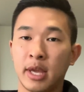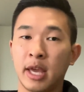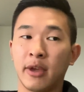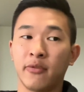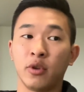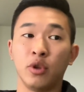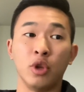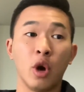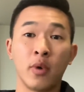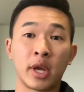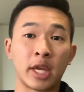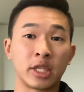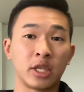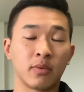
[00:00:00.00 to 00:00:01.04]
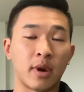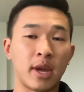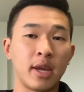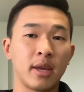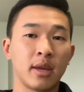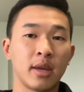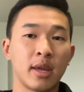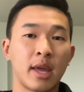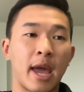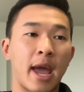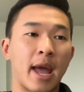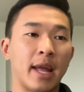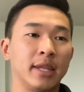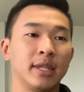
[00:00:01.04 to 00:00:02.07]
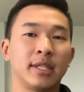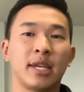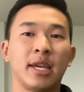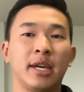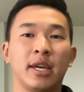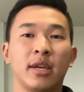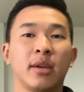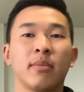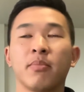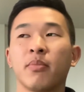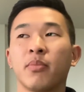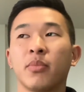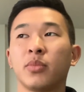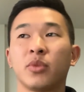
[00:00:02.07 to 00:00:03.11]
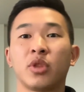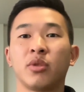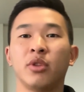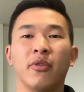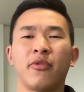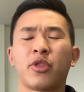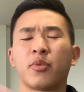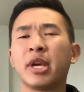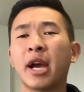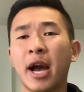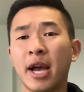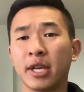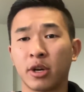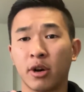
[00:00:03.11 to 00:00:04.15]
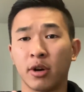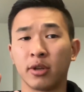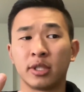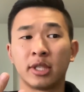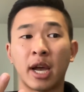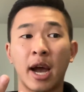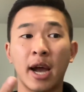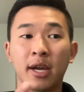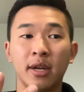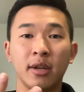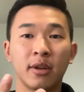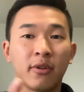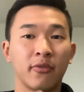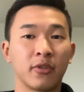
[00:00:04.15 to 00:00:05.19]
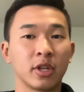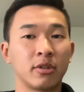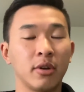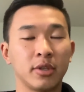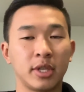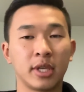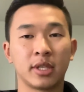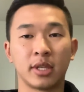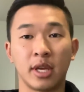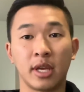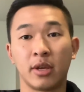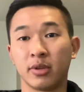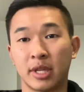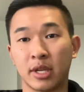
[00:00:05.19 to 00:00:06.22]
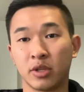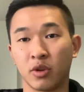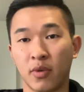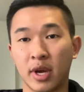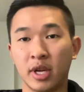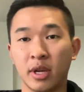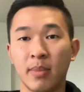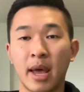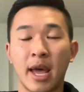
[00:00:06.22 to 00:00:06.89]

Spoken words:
If no one gets it right, and say like, 3 guys are tied for the closest, it goes down to a random.